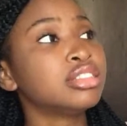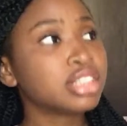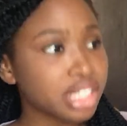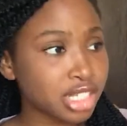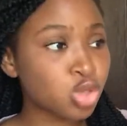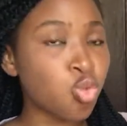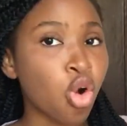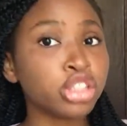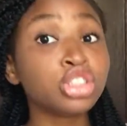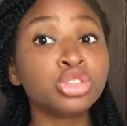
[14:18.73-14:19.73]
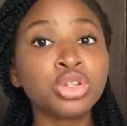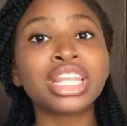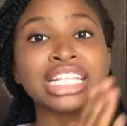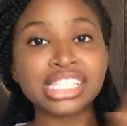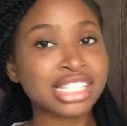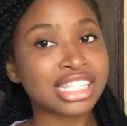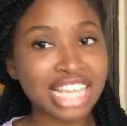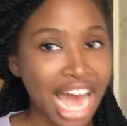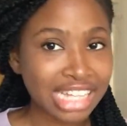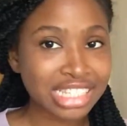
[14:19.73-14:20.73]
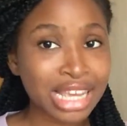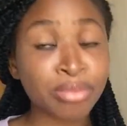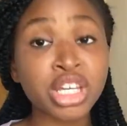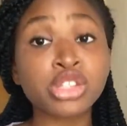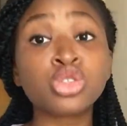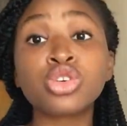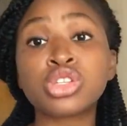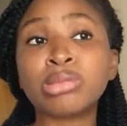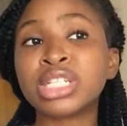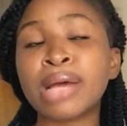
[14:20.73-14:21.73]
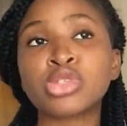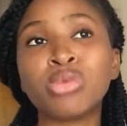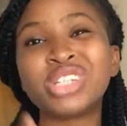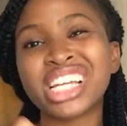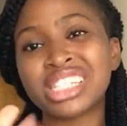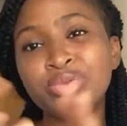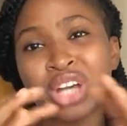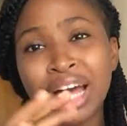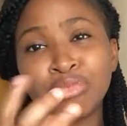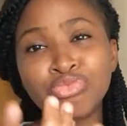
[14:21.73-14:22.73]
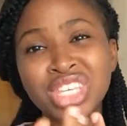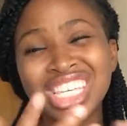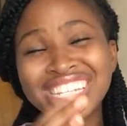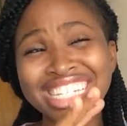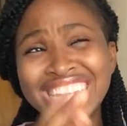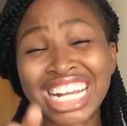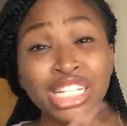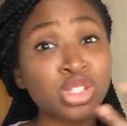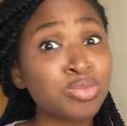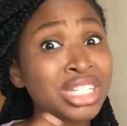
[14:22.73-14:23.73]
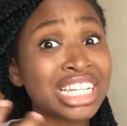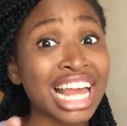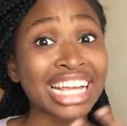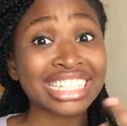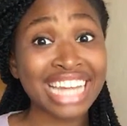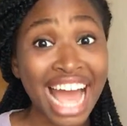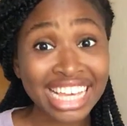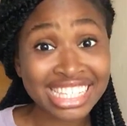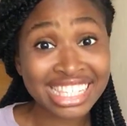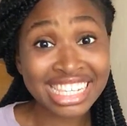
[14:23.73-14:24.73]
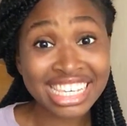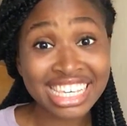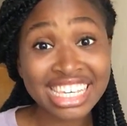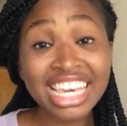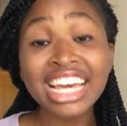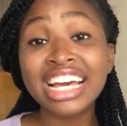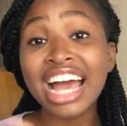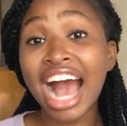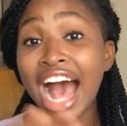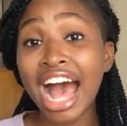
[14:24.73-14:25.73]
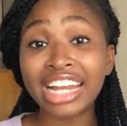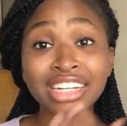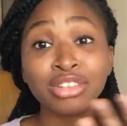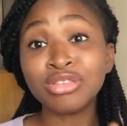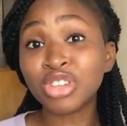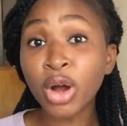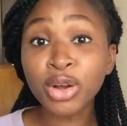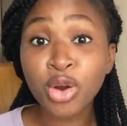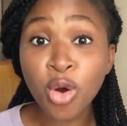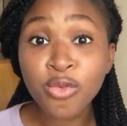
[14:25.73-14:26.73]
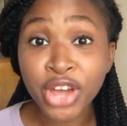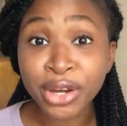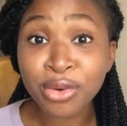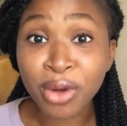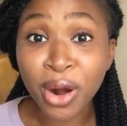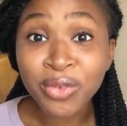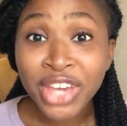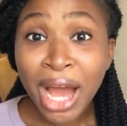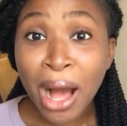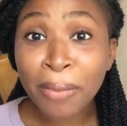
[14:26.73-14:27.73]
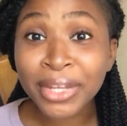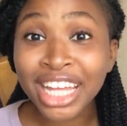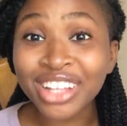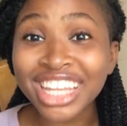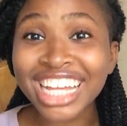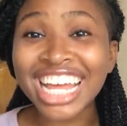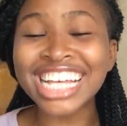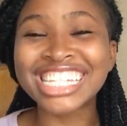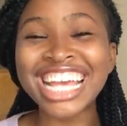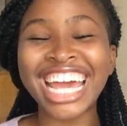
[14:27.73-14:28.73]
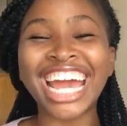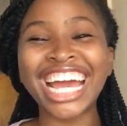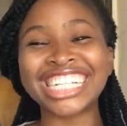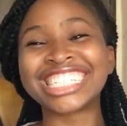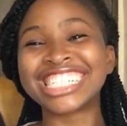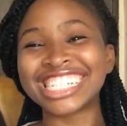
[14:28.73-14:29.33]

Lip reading: this one, you know that this is the answer. Because you know sometimes objective can be a little bit like dicey and not go very well. I mean, out there, that's the end.